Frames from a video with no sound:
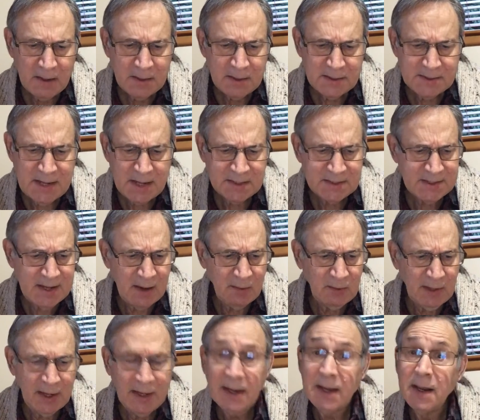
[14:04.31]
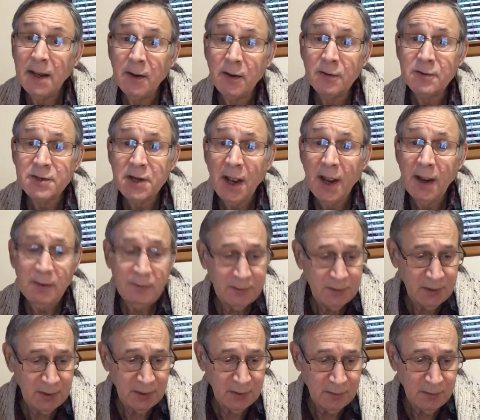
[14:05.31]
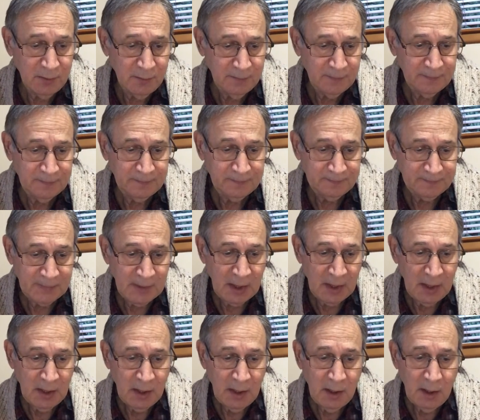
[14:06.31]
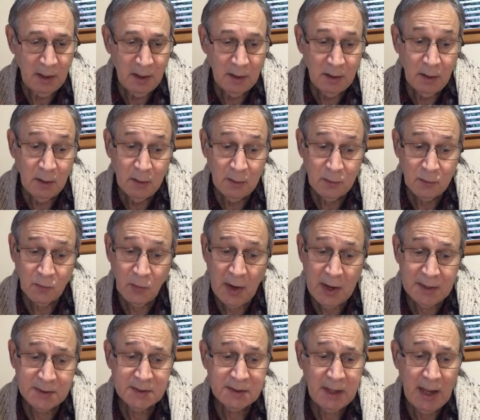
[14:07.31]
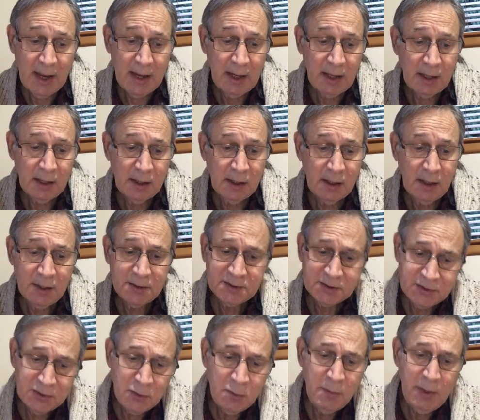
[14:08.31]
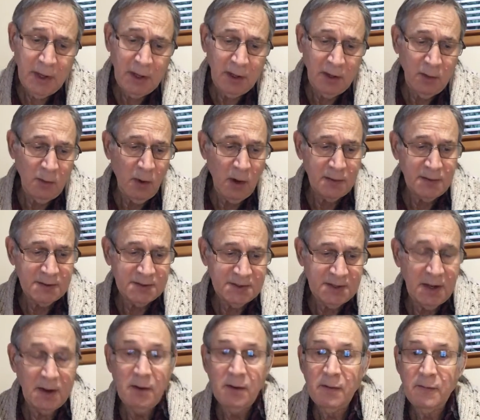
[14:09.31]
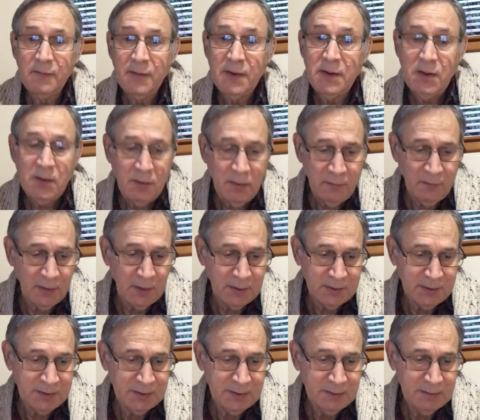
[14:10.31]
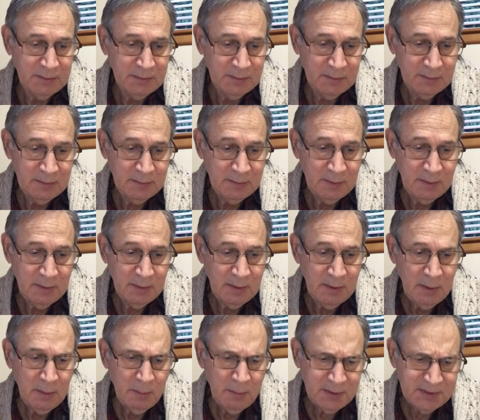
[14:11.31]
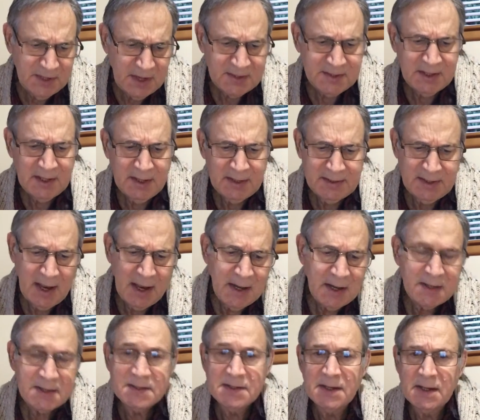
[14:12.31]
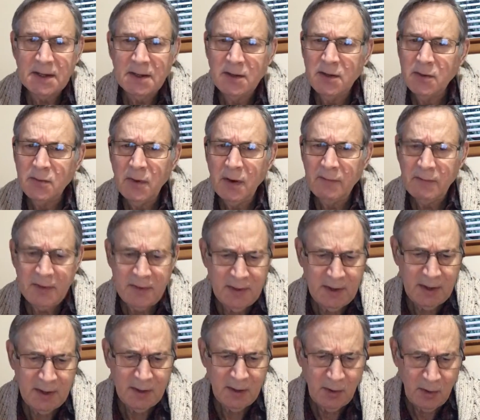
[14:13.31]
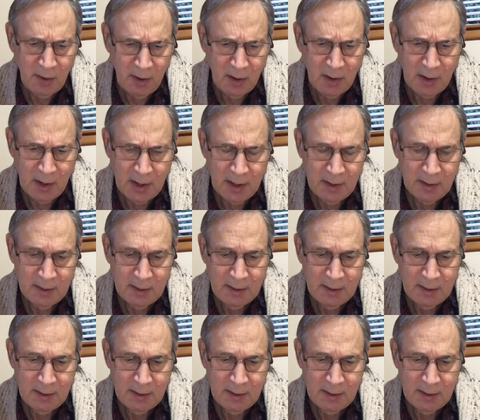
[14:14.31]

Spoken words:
Does that sound like an inner child to you? Traits like assuming you are the center of the universe, possessing a tendency to do everything in a hurry,